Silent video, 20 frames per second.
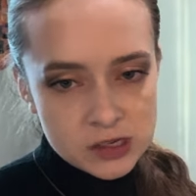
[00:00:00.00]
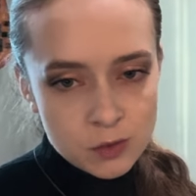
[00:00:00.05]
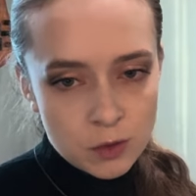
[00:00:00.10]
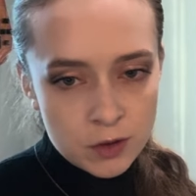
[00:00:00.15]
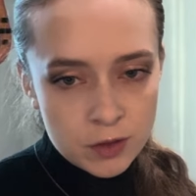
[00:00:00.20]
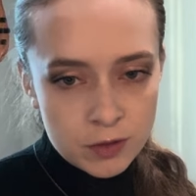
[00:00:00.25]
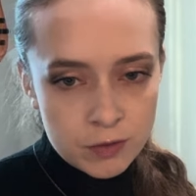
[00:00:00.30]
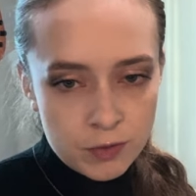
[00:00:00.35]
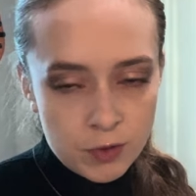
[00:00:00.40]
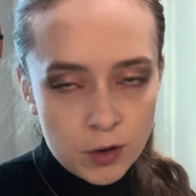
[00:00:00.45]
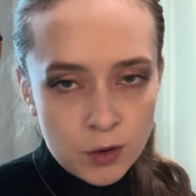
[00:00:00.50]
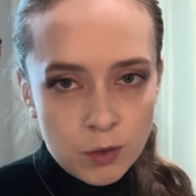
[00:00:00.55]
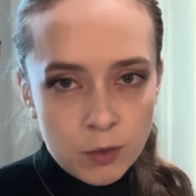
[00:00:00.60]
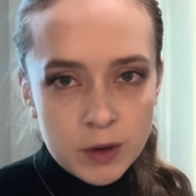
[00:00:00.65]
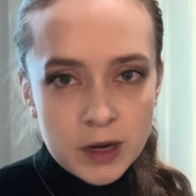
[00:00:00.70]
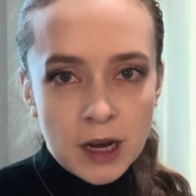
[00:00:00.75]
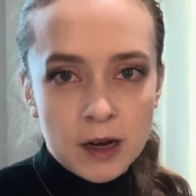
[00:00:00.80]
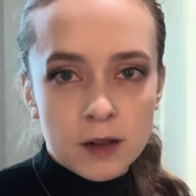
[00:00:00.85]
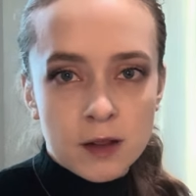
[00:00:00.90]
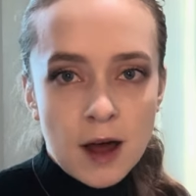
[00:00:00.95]
one through. We
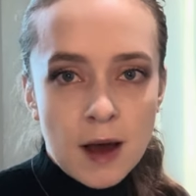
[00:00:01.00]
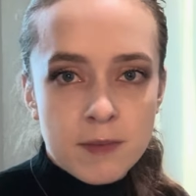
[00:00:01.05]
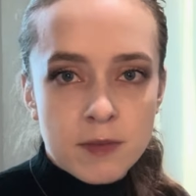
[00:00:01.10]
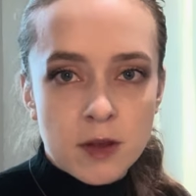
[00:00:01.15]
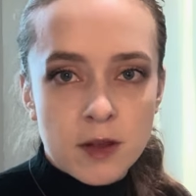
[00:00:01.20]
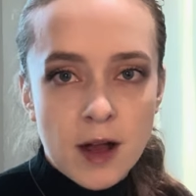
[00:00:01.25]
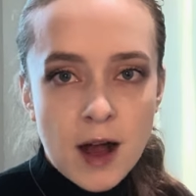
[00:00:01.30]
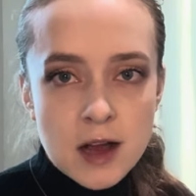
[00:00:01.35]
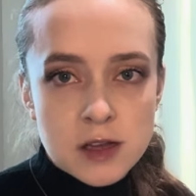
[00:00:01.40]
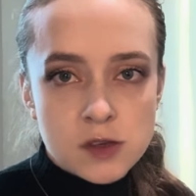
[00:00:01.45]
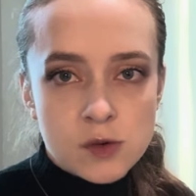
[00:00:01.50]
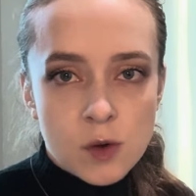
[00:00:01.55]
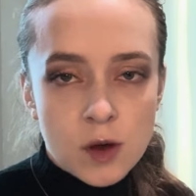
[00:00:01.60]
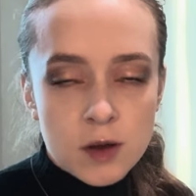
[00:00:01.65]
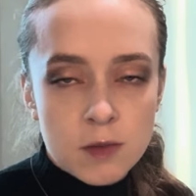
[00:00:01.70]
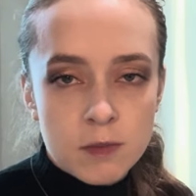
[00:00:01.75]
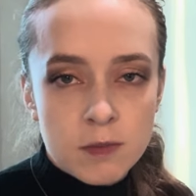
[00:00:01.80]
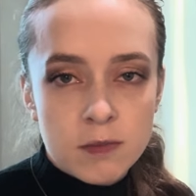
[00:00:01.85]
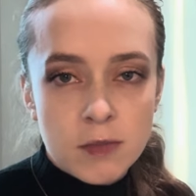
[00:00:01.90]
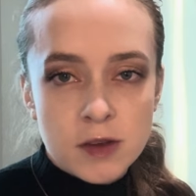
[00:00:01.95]
didn't clap the last
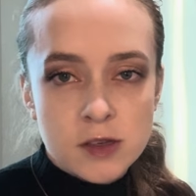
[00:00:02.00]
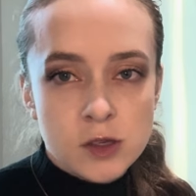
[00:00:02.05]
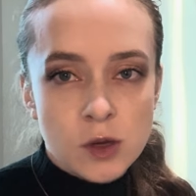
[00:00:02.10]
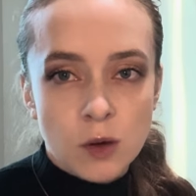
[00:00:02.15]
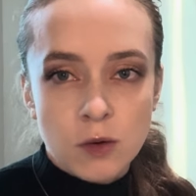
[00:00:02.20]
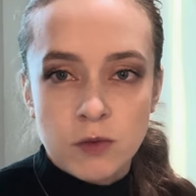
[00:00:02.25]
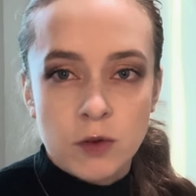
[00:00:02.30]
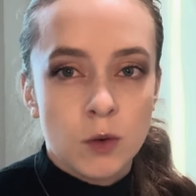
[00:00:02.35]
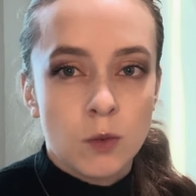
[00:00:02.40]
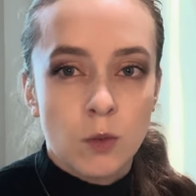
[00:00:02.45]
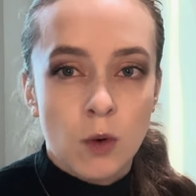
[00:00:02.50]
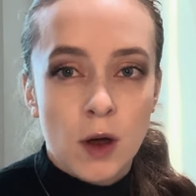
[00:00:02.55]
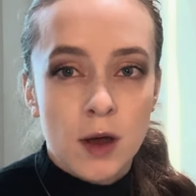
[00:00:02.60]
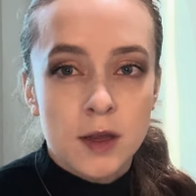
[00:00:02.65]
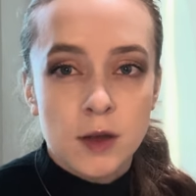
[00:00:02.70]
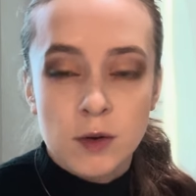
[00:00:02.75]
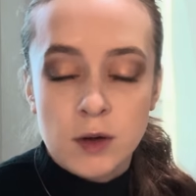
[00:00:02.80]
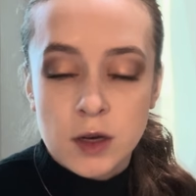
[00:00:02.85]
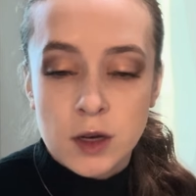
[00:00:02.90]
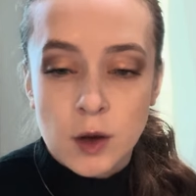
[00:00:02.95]
one, so if you want,
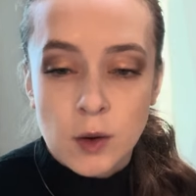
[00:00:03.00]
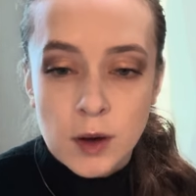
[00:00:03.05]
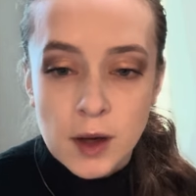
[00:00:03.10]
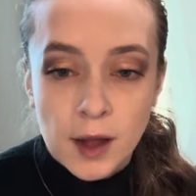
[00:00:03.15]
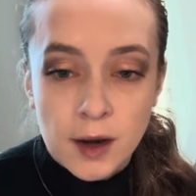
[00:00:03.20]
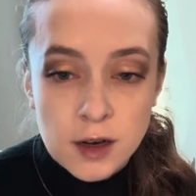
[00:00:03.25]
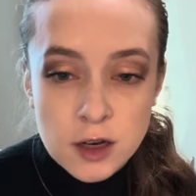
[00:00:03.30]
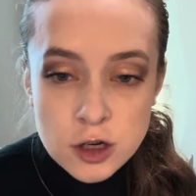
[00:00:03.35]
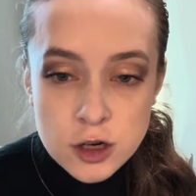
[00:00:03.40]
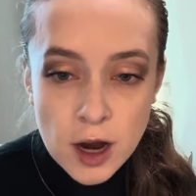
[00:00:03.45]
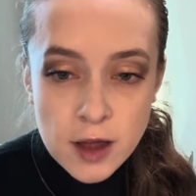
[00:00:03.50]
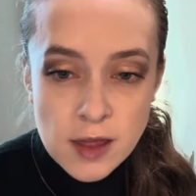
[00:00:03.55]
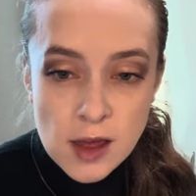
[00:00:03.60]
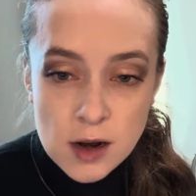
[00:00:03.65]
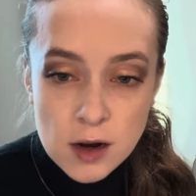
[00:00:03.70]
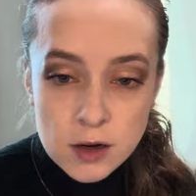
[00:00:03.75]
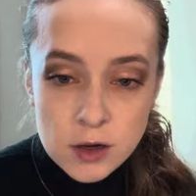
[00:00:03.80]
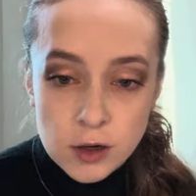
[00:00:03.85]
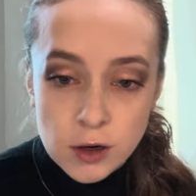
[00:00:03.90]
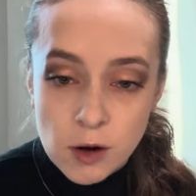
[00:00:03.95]
you can go ahead and try that
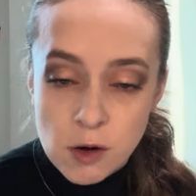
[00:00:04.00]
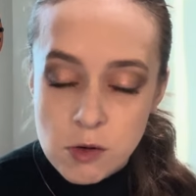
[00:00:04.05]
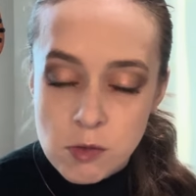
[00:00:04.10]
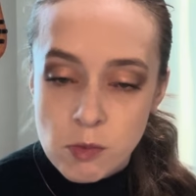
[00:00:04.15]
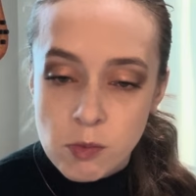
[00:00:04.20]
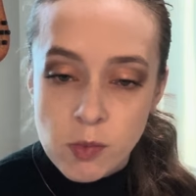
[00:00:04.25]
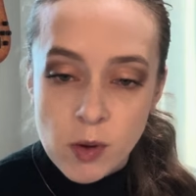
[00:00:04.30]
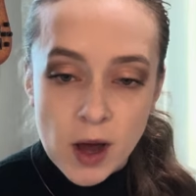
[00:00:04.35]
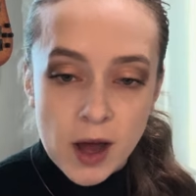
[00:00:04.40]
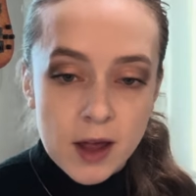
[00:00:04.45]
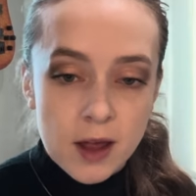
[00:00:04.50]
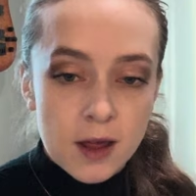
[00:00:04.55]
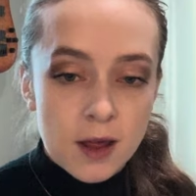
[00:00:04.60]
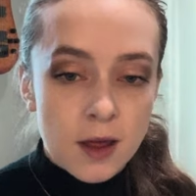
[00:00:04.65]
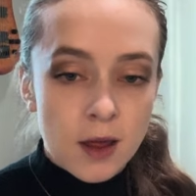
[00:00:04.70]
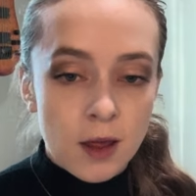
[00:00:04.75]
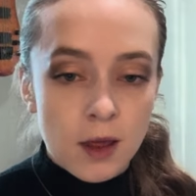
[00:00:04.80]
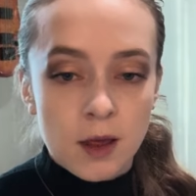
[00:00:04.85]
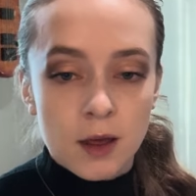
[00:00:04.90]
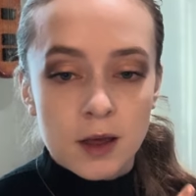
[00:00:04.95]
on your own, but
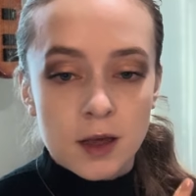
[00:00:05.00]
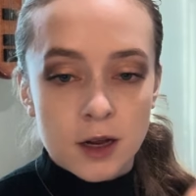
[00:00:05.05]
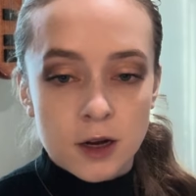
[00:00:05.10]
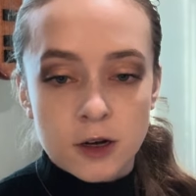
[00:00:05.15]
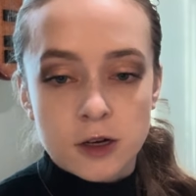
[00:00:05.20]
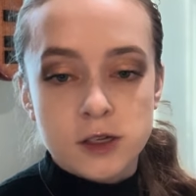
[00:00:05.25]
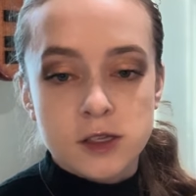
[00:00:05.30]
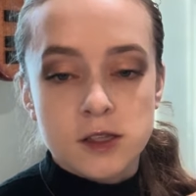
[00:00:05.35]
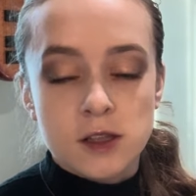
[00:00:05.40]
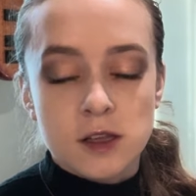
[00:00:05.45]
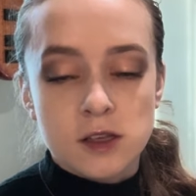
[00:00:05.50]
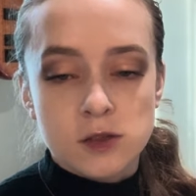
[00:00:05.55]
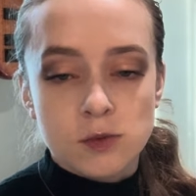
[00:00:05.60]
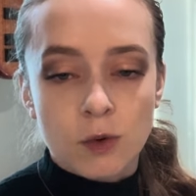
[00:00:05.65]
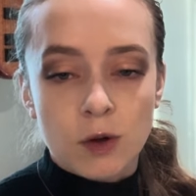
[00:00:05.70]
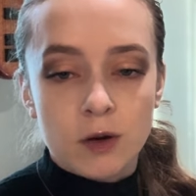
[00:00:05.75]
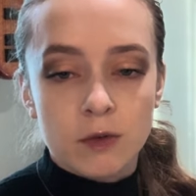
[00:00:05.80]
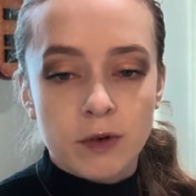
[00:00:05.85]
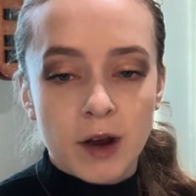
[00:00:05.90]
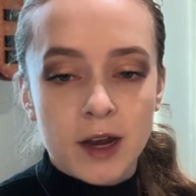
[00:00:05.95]
here's this
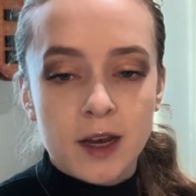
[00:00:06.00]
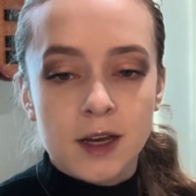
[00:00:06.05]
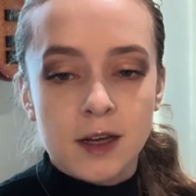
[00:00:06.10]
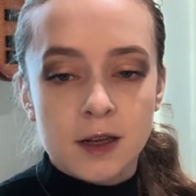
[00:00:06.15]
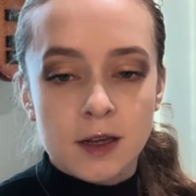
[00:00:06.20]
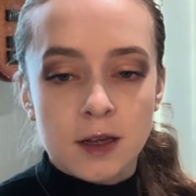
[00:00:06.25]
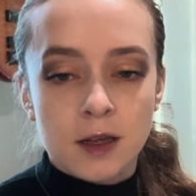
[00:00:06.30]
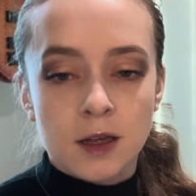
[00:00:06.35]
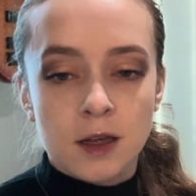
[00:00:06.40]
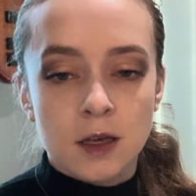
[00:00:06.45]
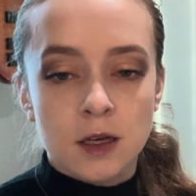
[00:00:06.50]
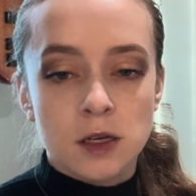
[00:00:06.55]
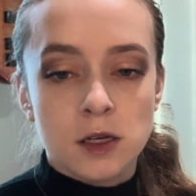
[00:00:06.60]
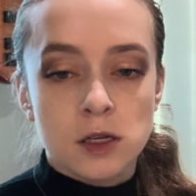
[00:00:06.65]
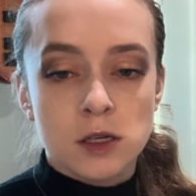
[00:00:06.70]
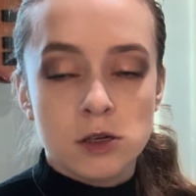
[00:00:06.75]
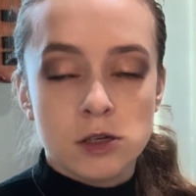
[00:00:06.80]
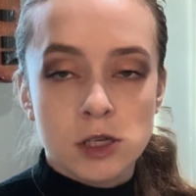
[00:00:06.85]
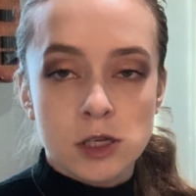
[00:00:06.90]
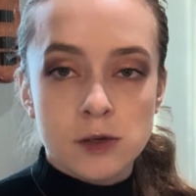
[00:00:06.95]
one. Ready?
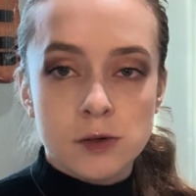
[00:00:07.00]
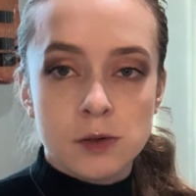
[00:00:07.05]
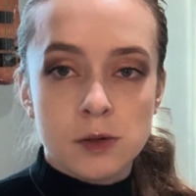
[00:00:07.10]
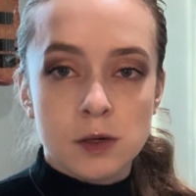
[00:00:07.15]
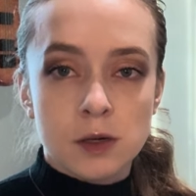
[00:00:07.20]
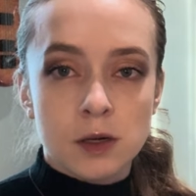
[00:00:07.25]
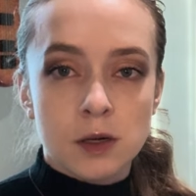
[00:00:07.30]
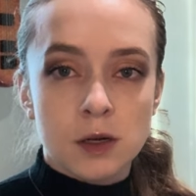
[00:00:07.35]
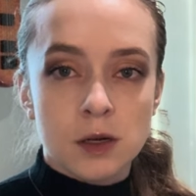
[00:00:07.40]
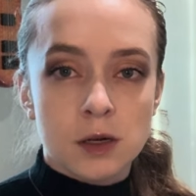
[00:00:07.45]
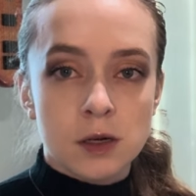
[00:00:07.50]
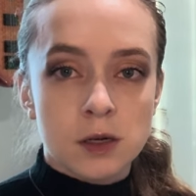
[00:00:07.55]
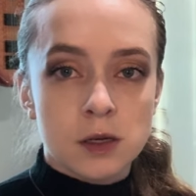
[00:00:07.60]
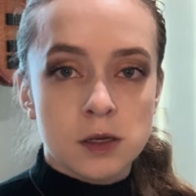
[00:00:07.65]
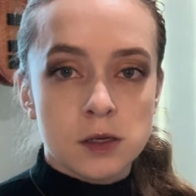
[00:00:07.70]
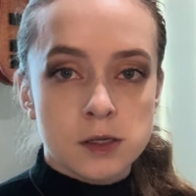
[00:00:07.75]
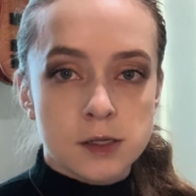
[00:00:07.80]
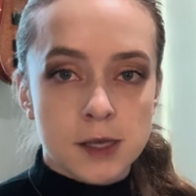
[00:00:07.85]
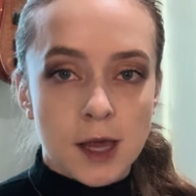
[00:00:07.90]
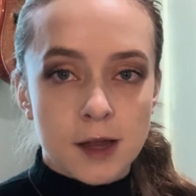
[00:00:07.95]
2,
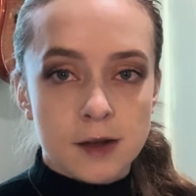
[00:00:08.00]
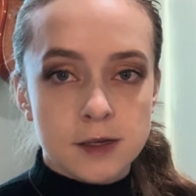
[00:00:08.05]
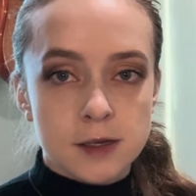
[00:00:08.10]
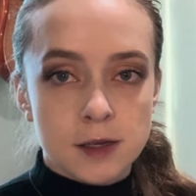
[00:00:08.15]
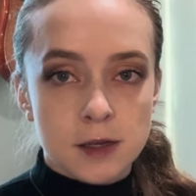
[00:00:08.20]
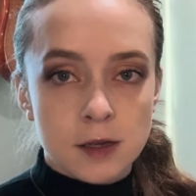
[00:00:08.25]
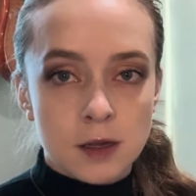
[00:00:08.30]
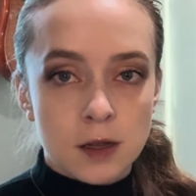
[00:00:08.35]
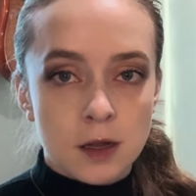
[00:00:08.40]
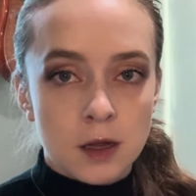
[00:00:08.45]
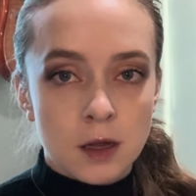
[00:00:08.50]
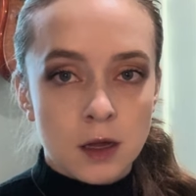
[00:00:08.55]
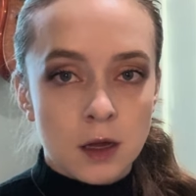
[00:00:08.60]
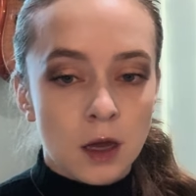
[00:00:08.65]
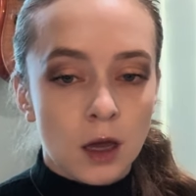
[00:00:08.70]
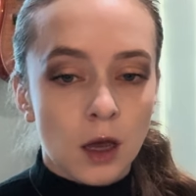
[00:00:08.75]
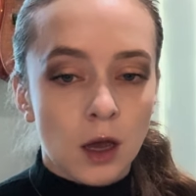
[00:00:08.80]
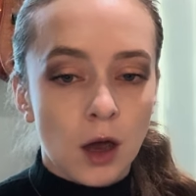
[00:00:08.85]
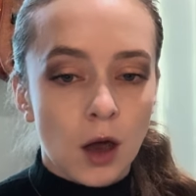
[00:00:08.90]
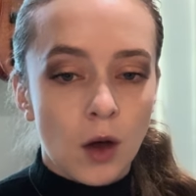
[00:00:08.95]
set,
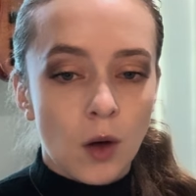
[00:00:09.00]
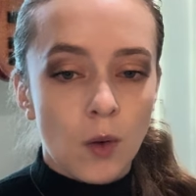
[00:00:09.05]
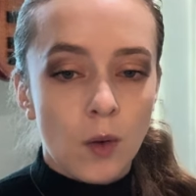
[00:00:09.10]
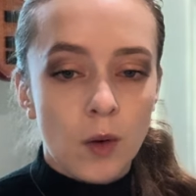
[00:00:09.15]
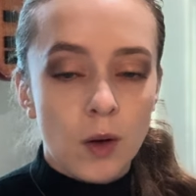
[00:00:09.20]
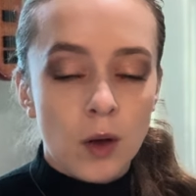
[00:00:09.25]
go.